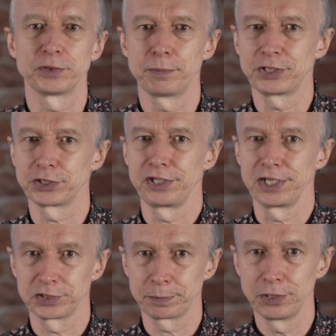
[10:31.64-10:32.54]
to measure the
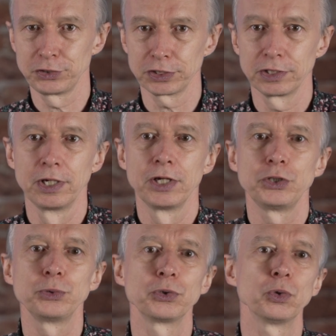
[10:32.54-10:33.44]
exposure,
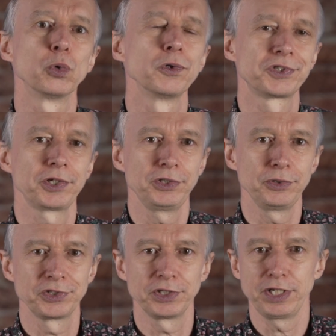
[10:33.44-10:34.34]
you can also
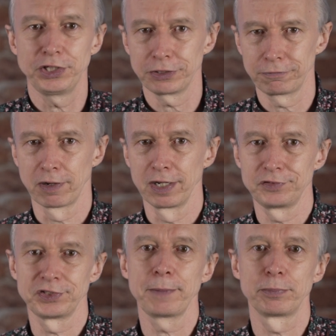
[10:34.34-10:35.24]
use the Ninja 5
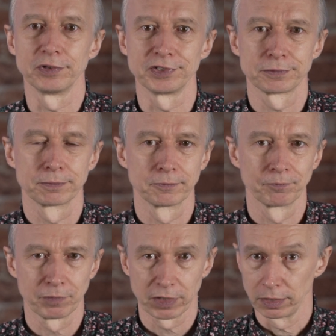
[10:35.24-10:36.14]
Zebras.
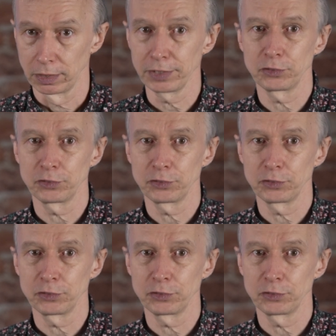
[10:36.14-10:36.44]
Like